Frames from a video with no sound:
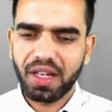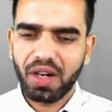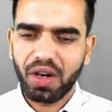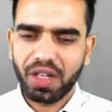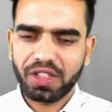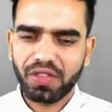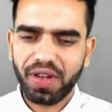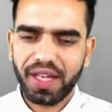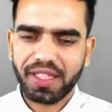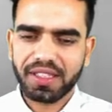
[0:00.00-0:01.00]

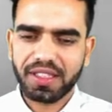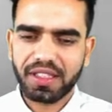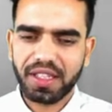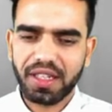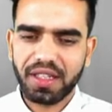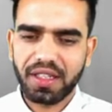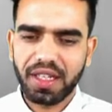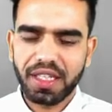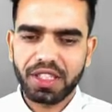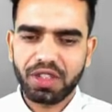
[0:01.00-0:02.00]
oesophagus is there,
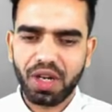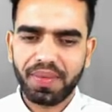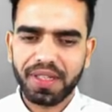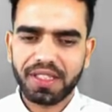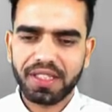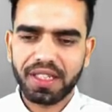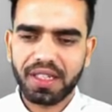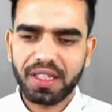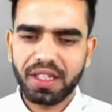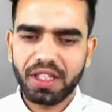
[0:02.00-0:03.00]
stomach is there,
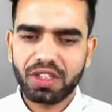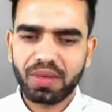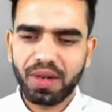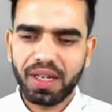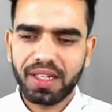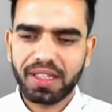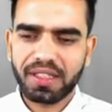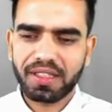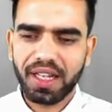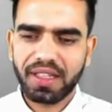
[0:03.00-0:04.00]
small
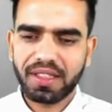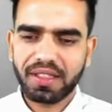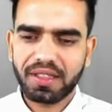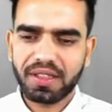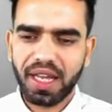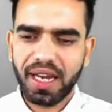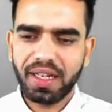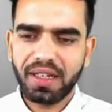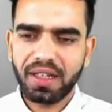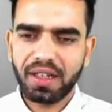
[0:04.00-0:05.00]
intestines and
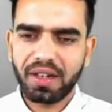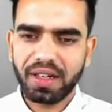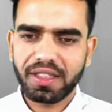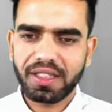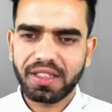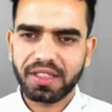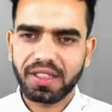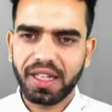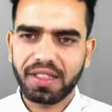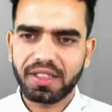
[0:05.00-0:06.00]
large
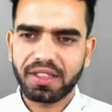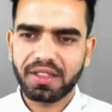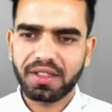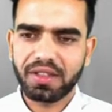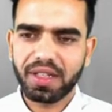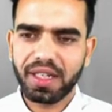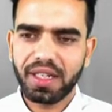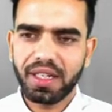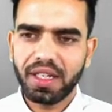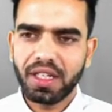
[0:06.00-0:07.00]
intestines. Okay,
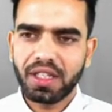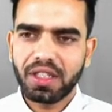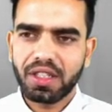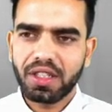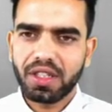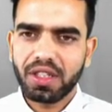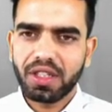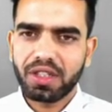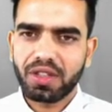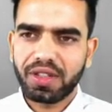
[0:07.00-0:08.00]

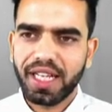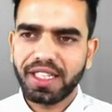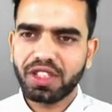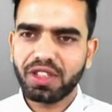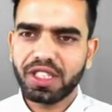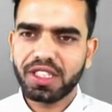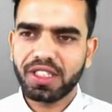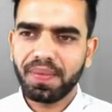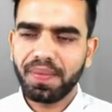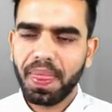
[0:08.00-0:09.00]
so digestive
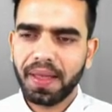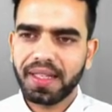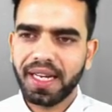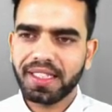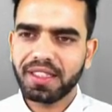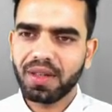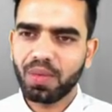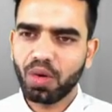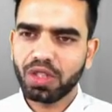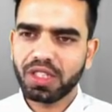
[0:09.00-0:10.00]
system, that's
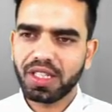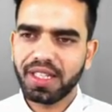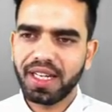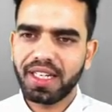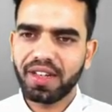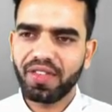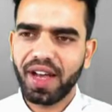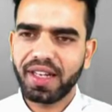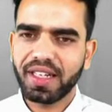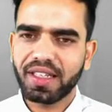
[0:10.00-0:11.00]
most clearly
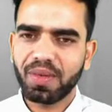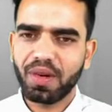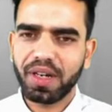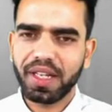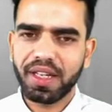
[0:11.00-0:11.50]
defined in the body.